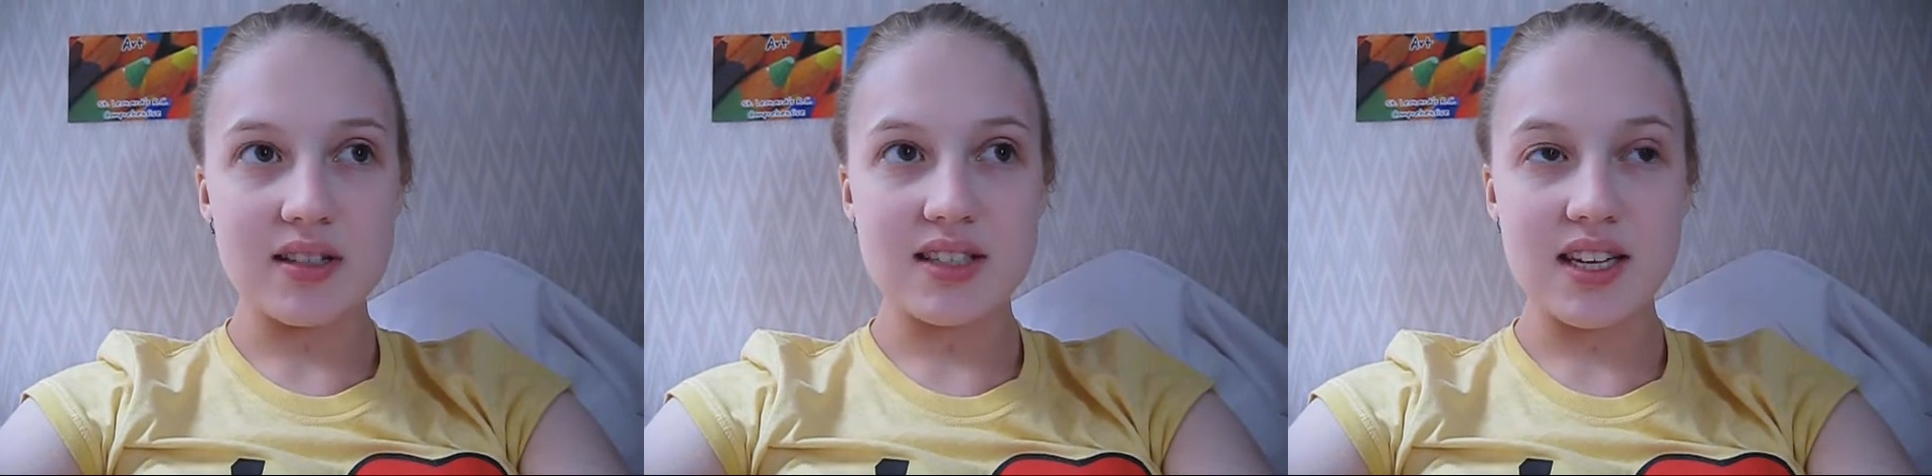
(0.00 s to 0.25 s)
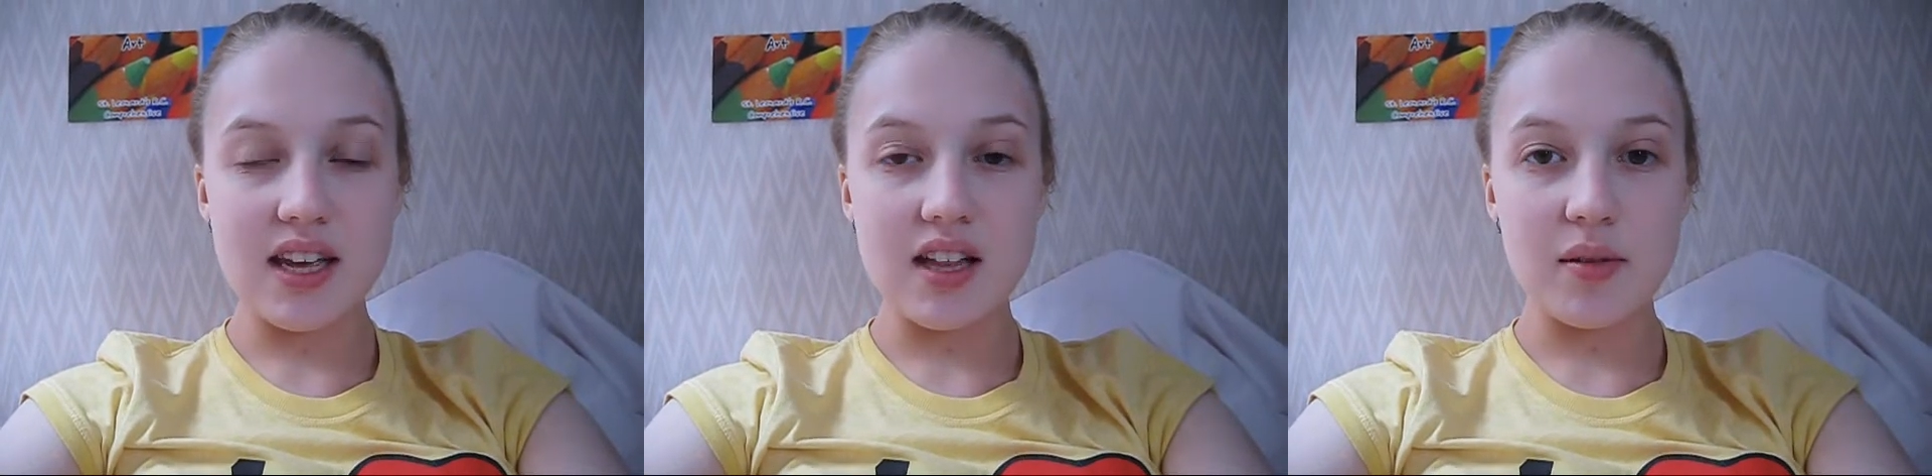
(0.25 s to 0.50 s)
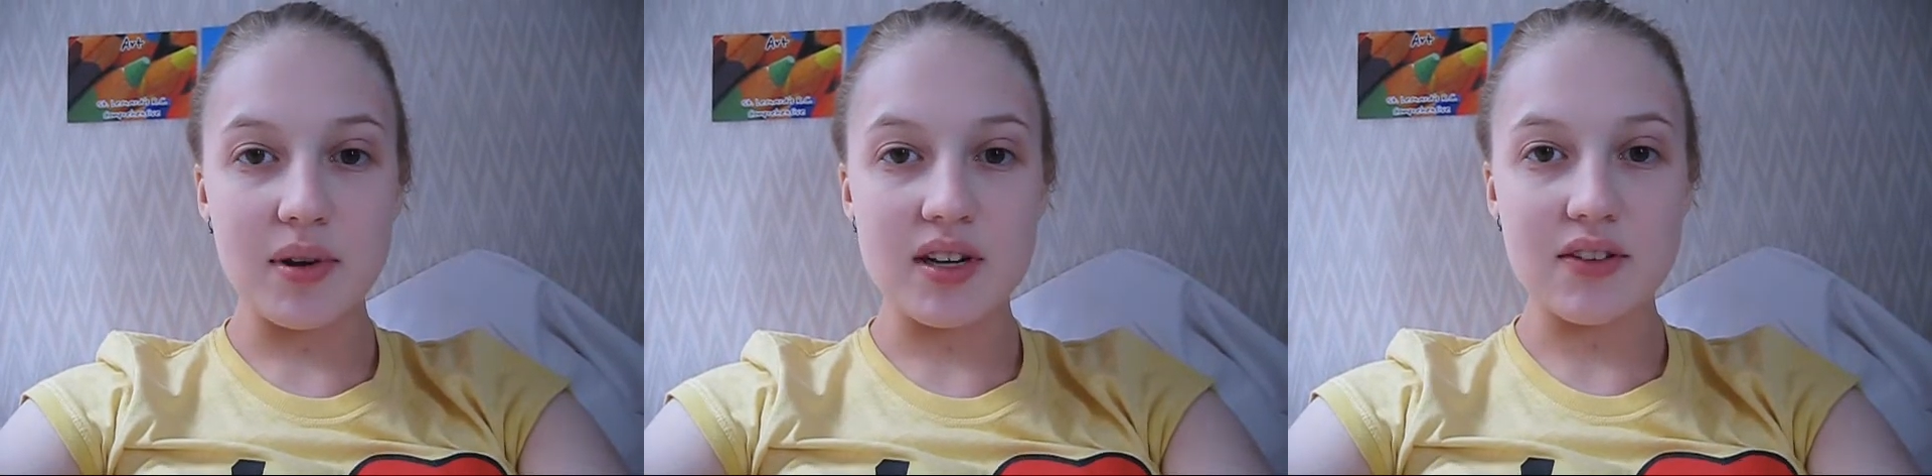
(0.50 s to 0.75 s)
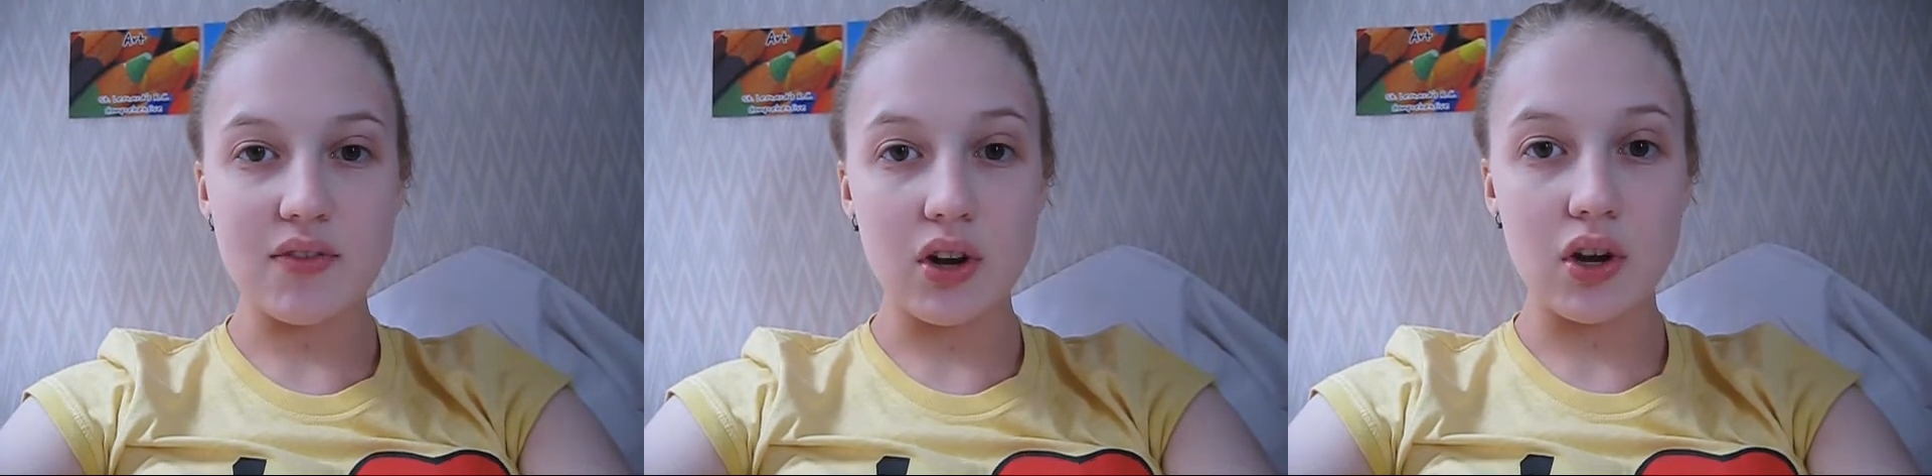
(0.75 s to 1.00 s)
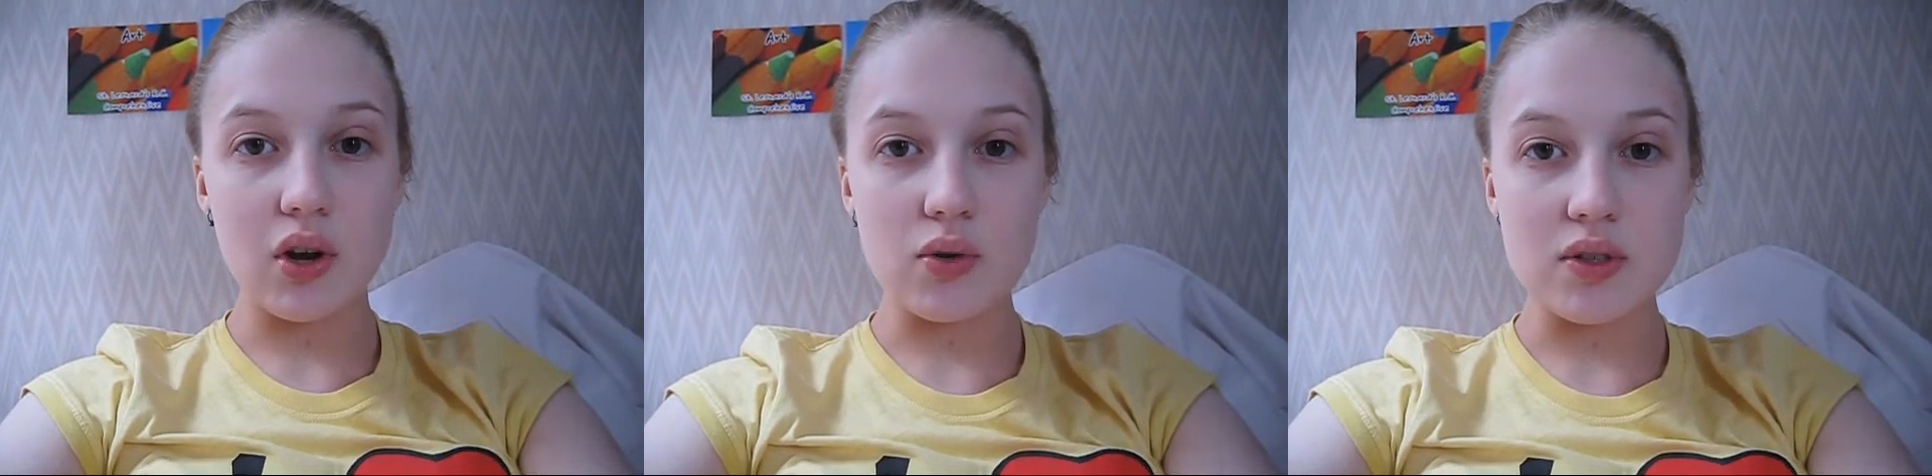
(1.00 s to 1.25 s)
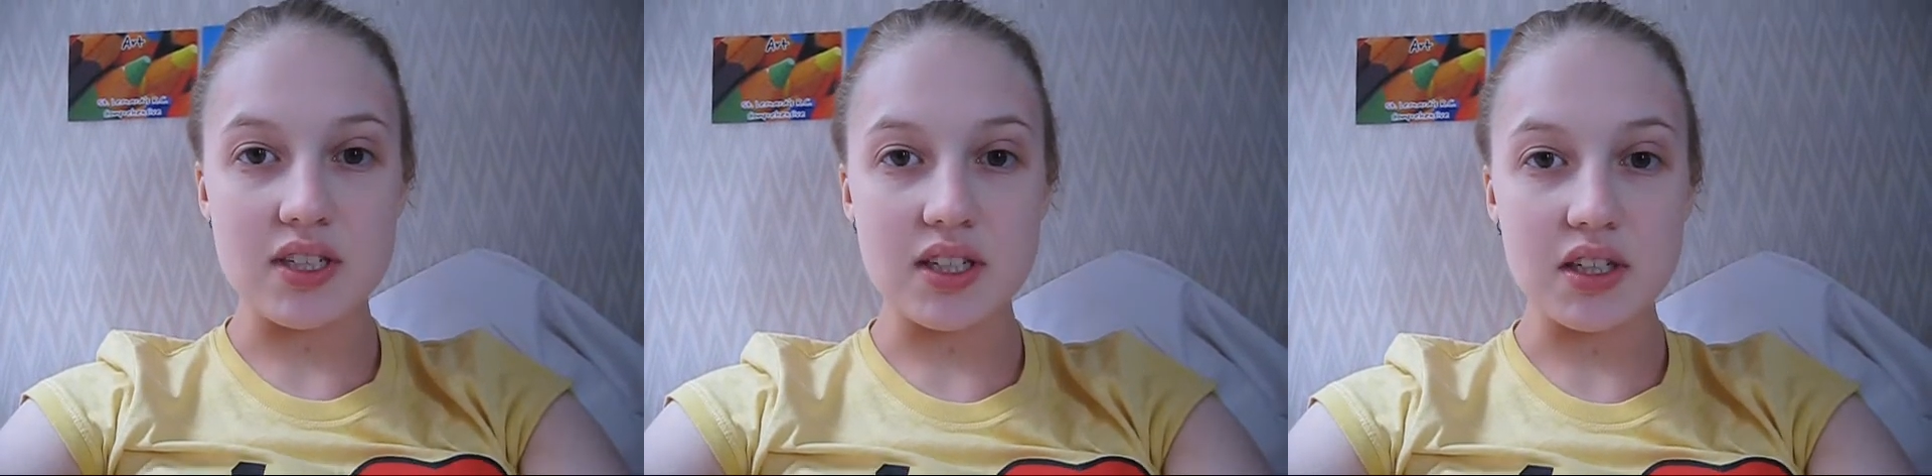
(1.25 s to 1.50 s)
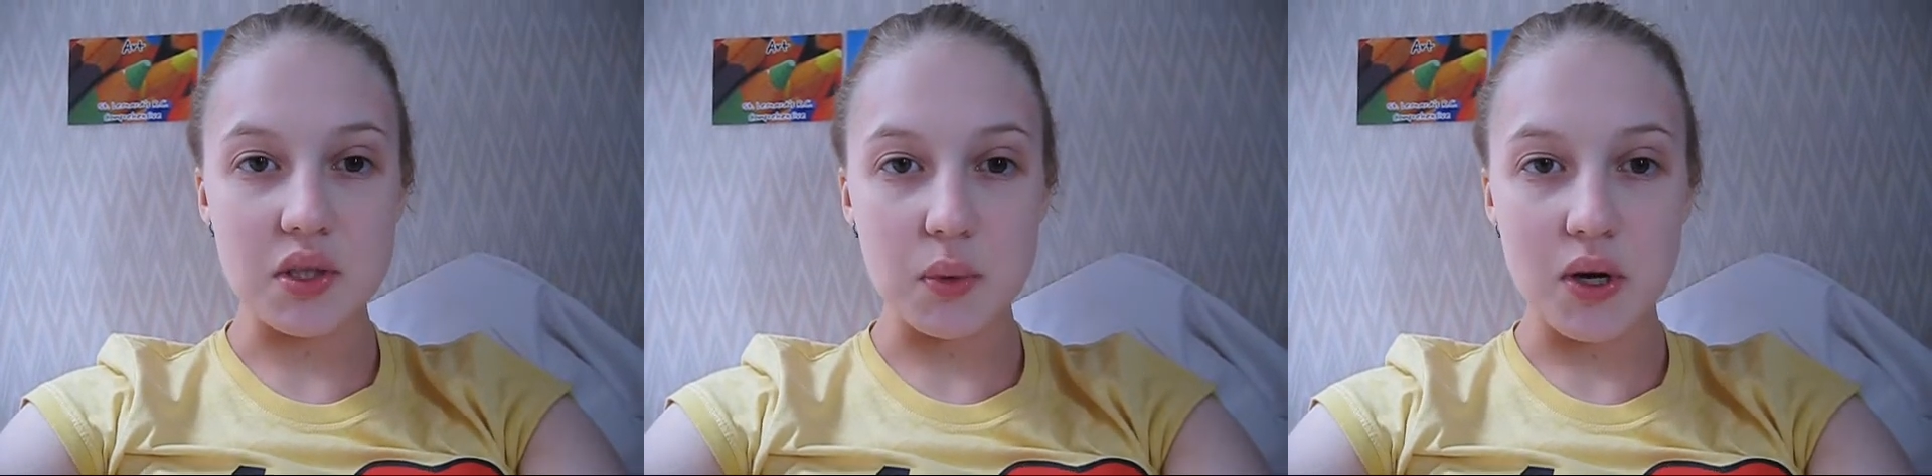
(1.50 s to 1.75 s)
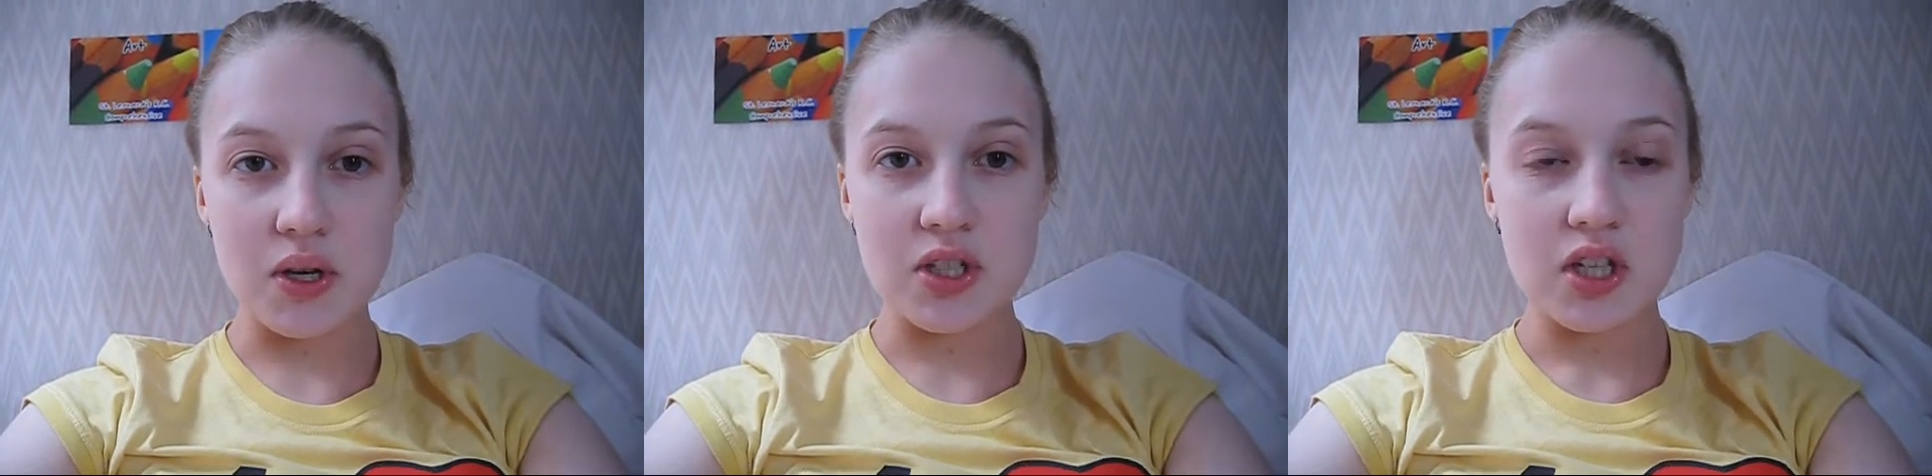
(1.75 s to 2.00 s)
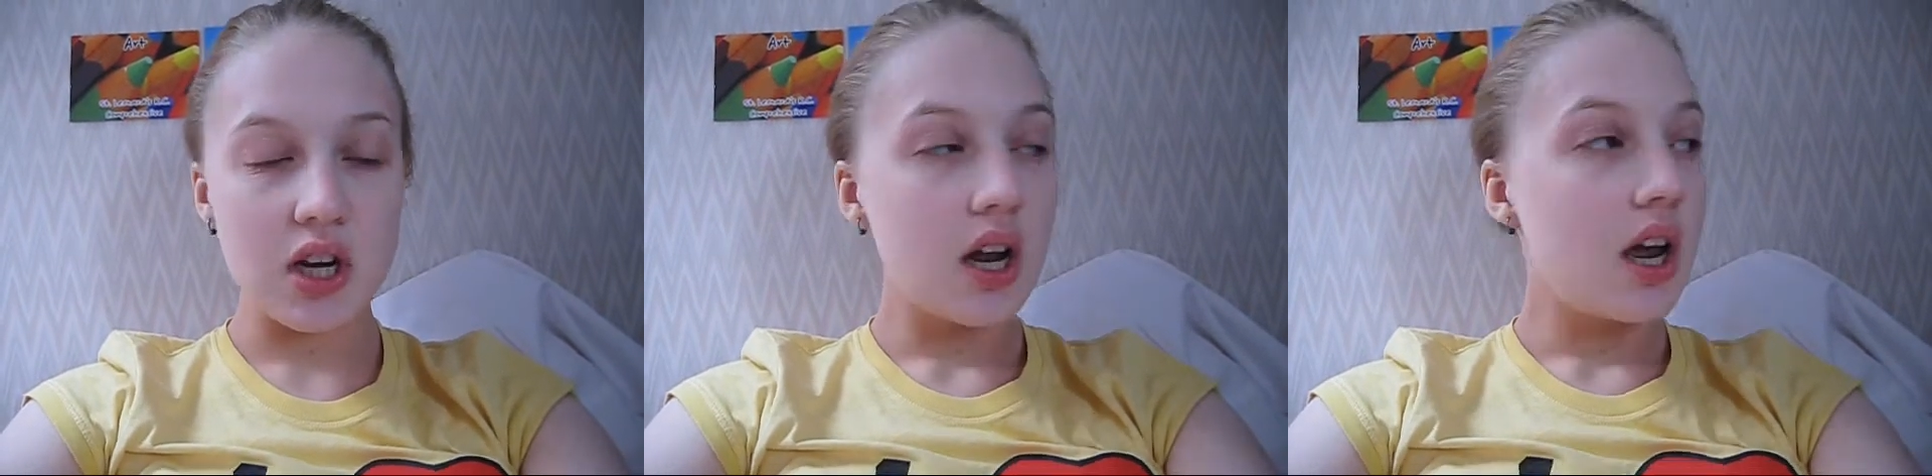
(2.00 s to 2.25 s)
still because I've got loads still to watch.